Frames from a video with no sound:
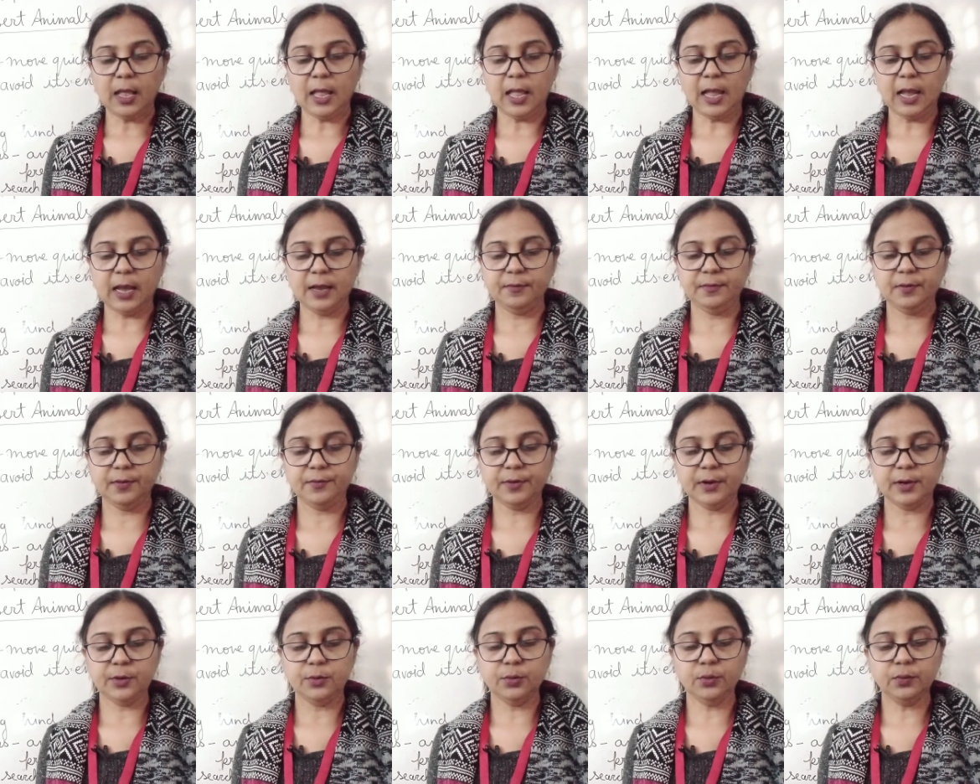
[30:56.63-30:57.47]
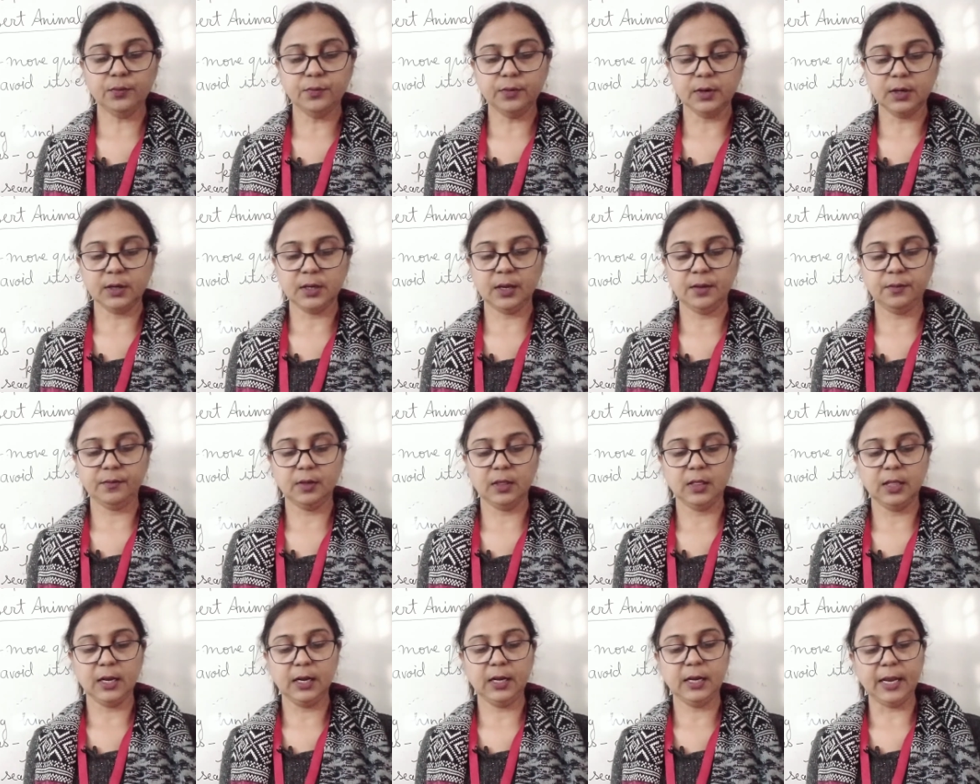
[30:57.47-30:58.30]
and we will do working
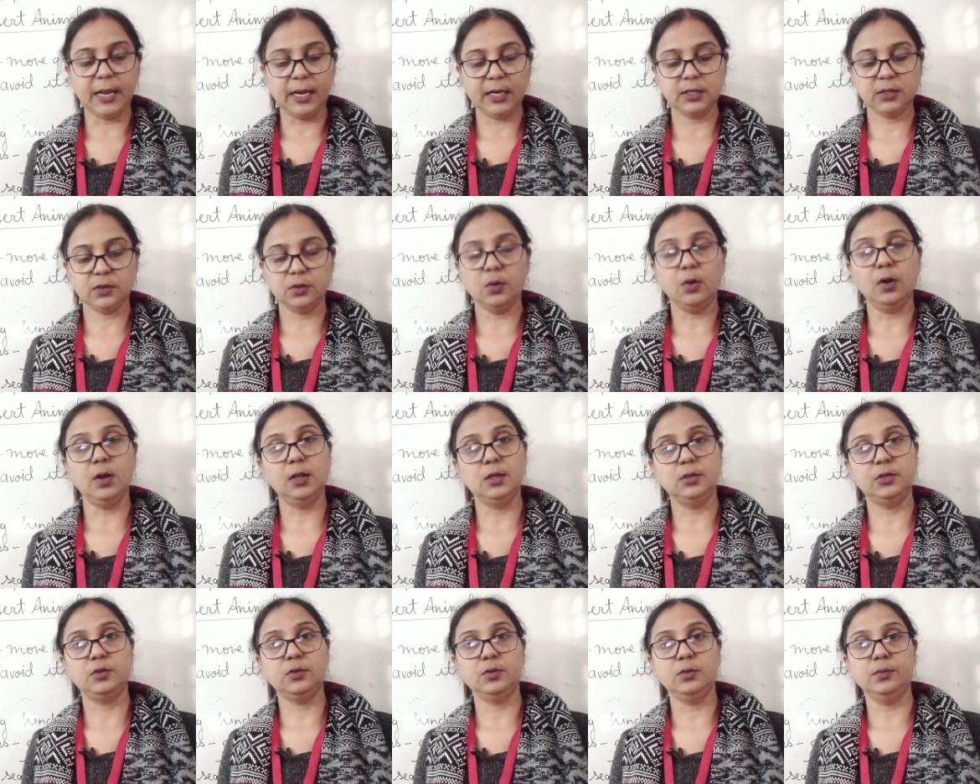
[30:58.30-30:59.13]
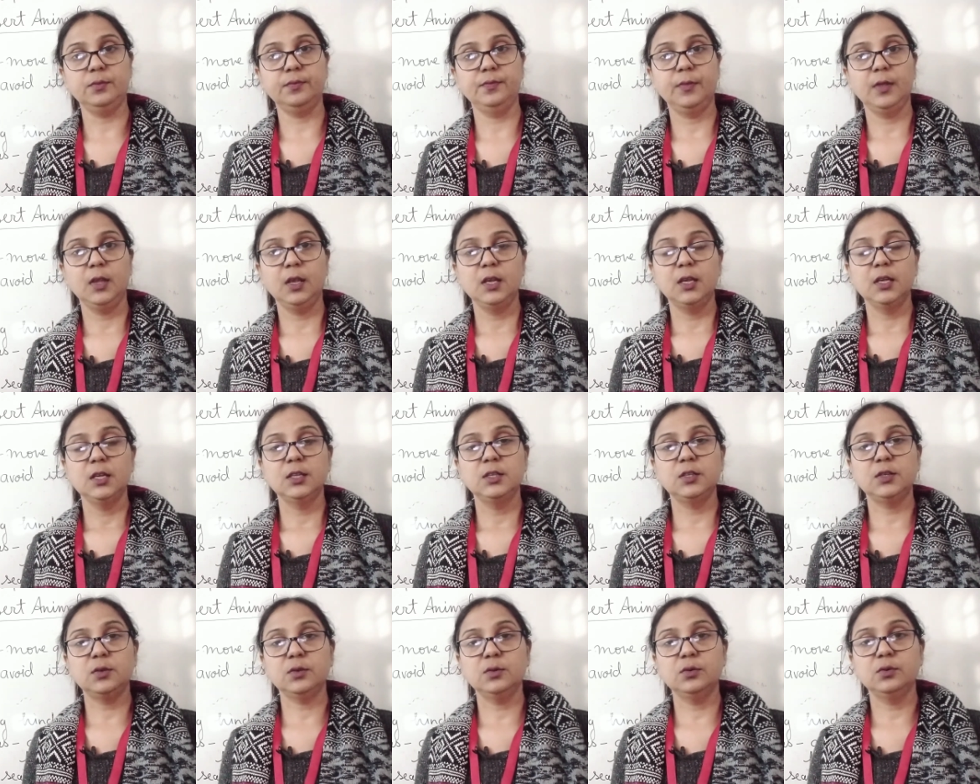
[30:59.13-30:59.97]
with the text also.
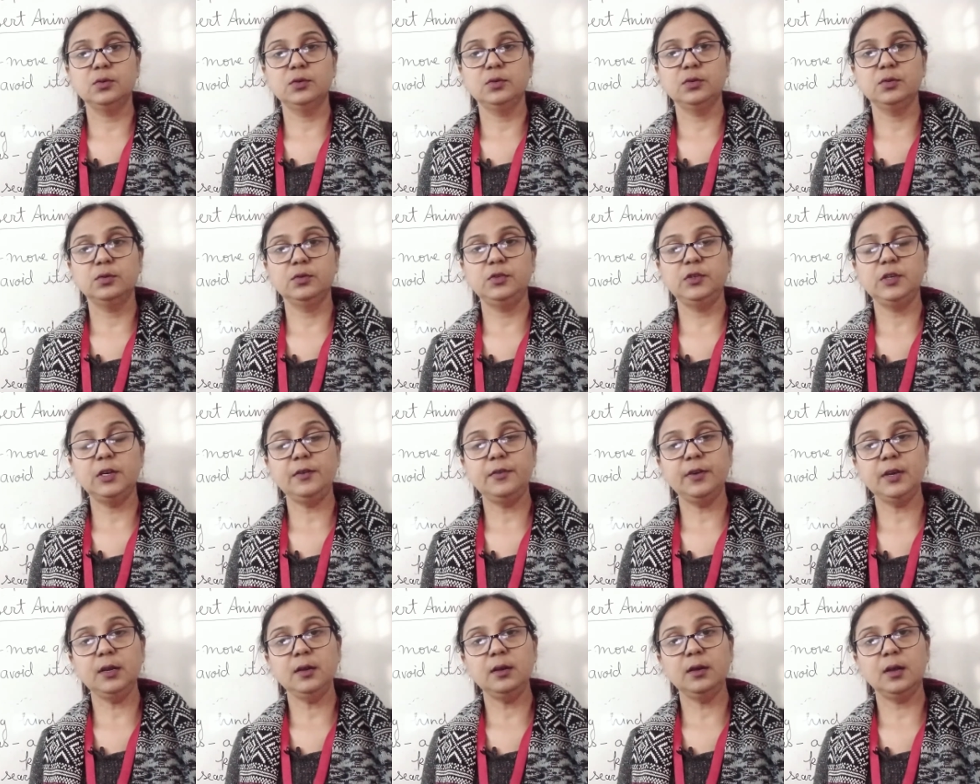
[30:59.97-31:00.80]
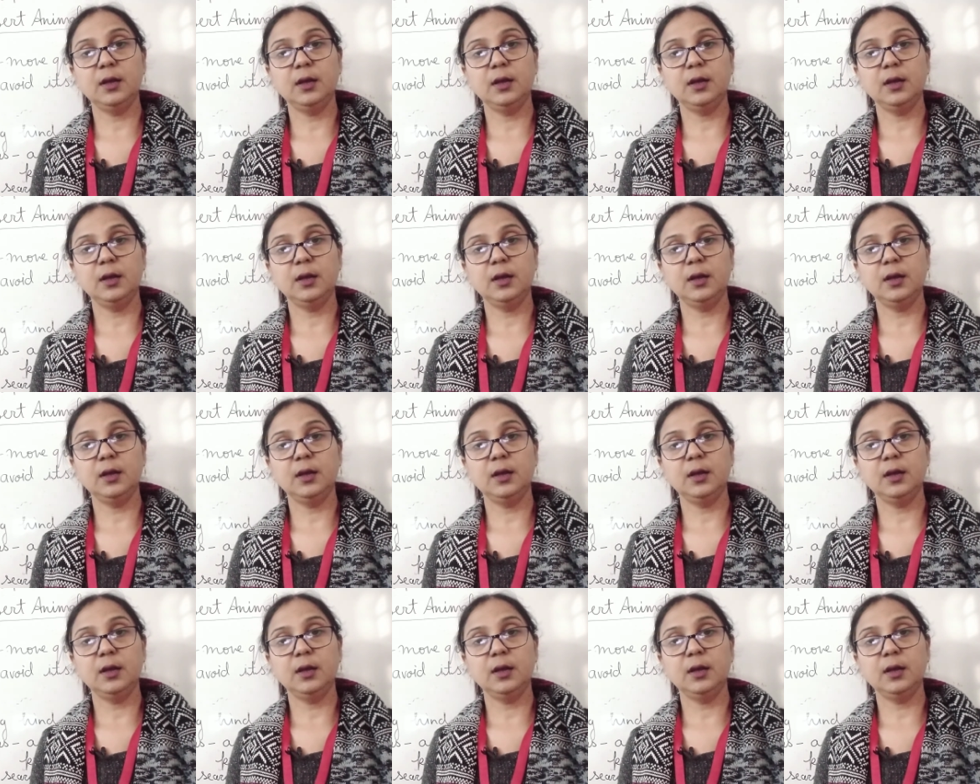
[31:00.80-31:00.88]
So children,